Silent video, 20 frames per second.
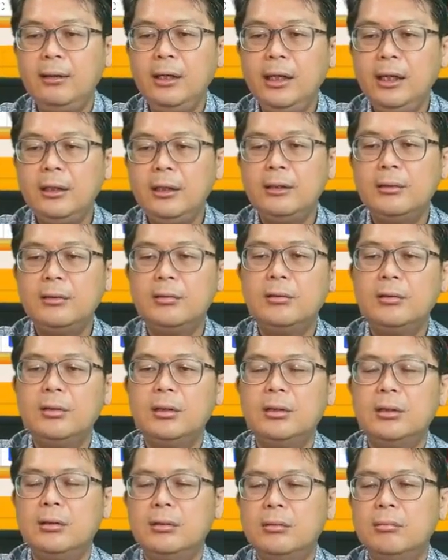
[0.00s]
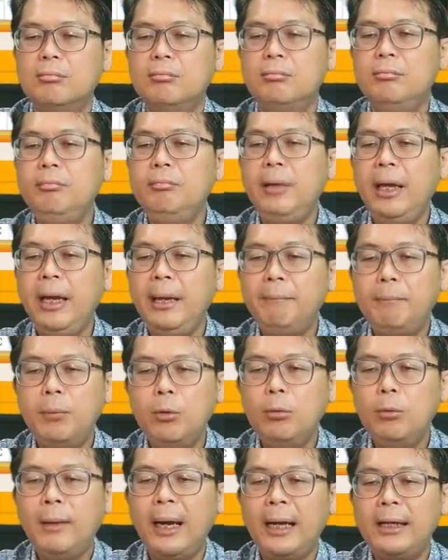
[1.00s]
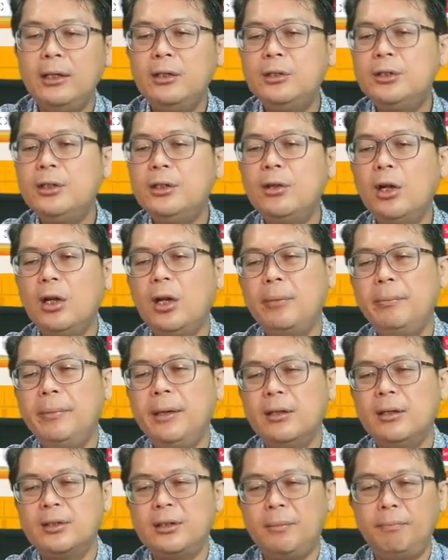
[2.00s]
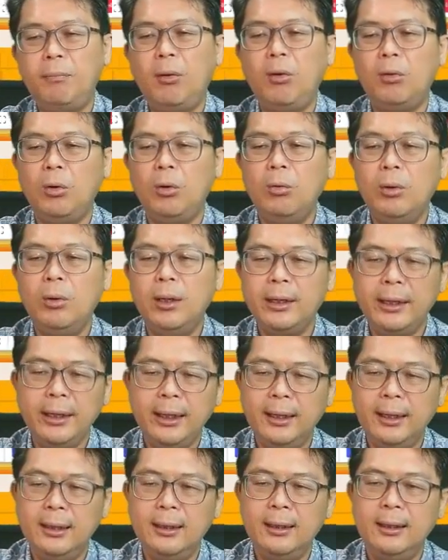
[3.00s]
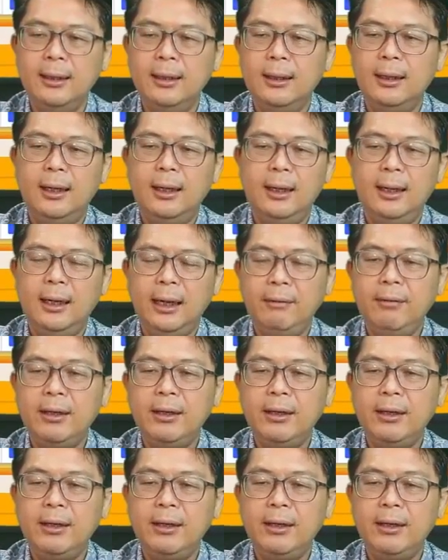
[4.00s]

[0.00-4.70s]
It may pull back. You still got a lot bit of support over here.